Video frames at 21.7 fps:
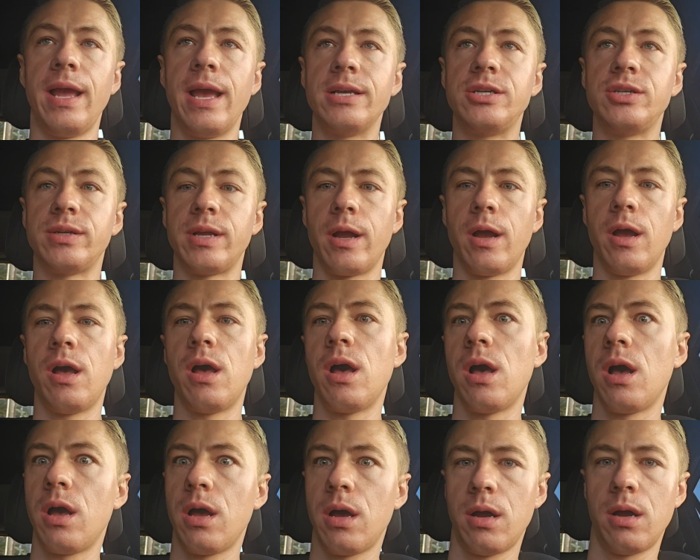And she's like,
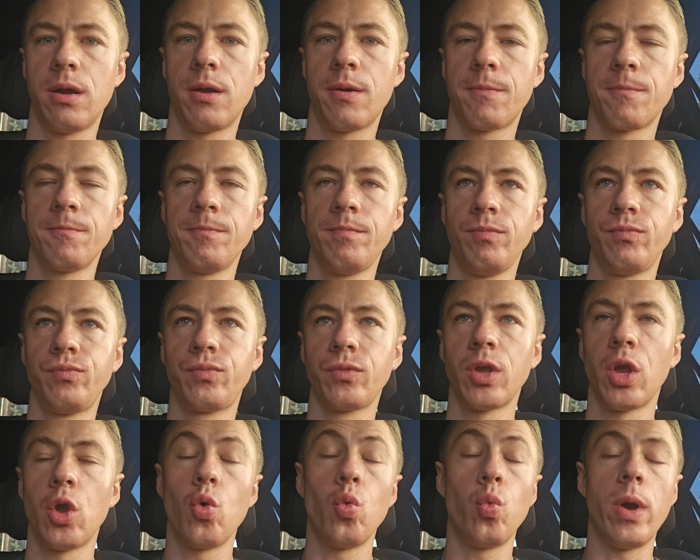ugh,
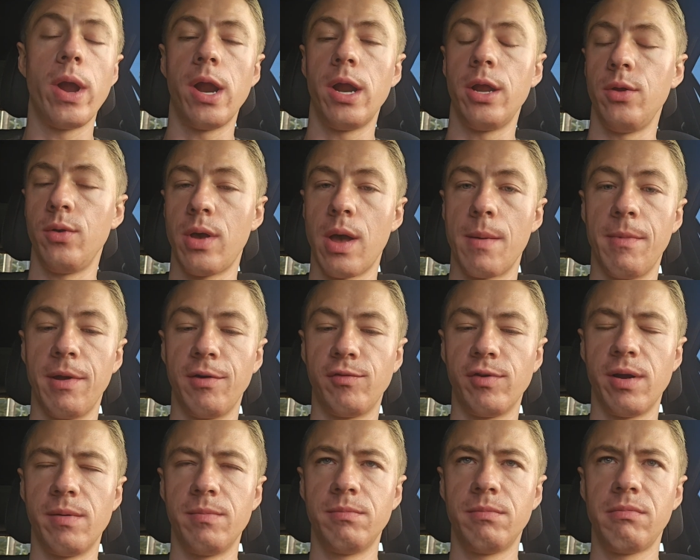where are you
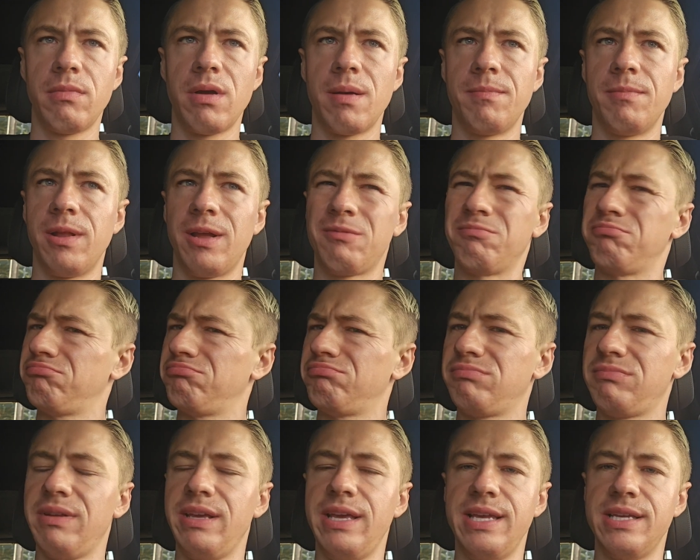coming from? I'm like,
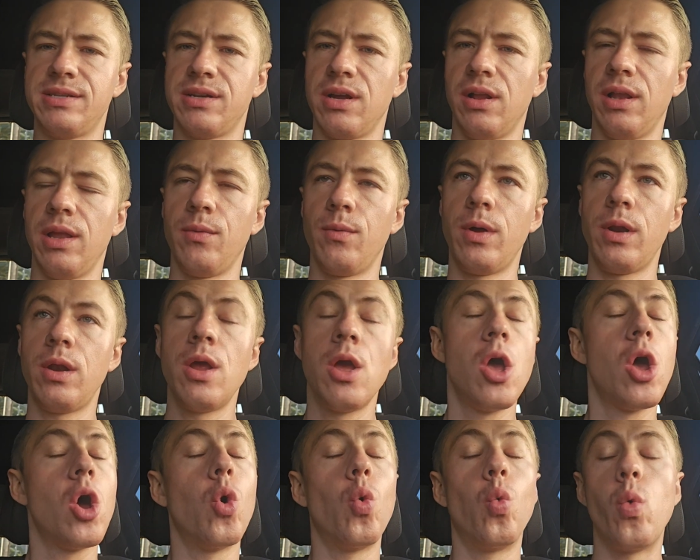East Hollywood?
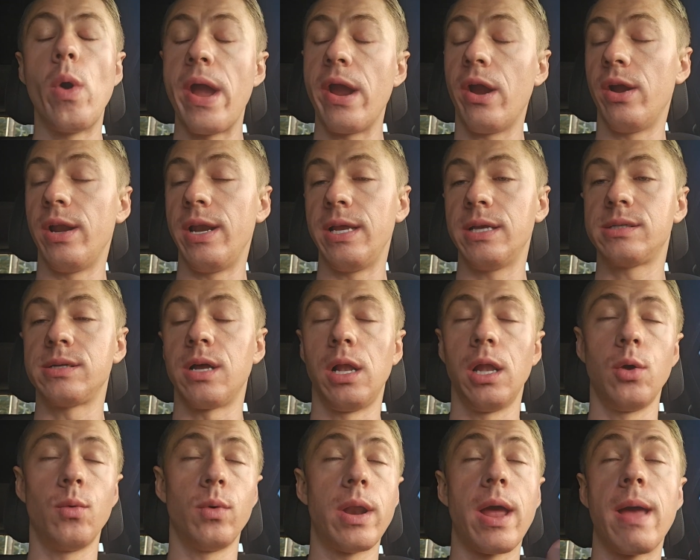Where in East
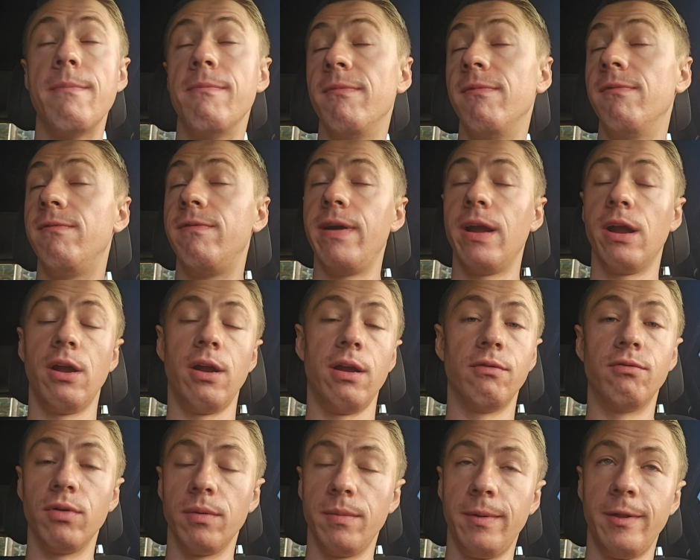Hollywood? I'm
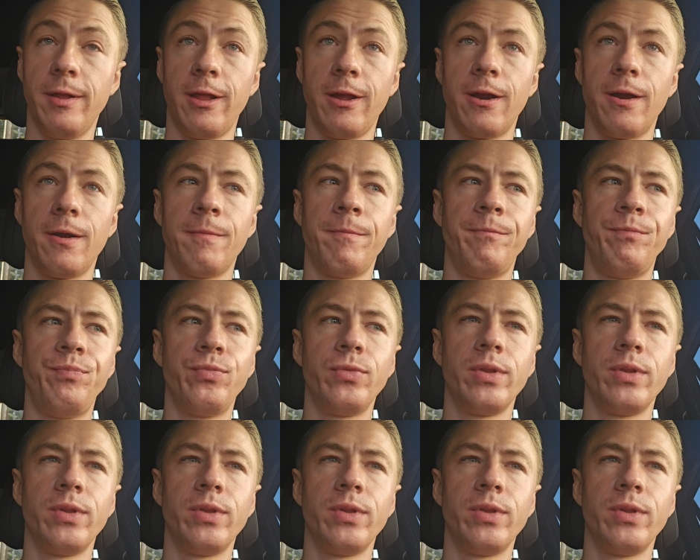very familiar.